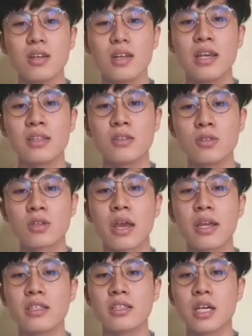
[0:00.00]
let's look
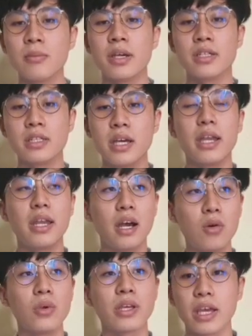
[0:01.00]
at the sum error and how
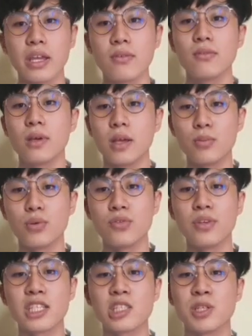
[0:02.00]
we can improve
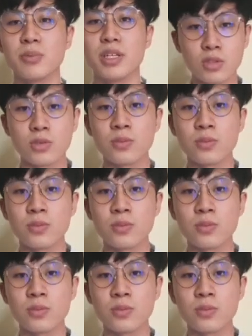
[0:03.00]
the experiment.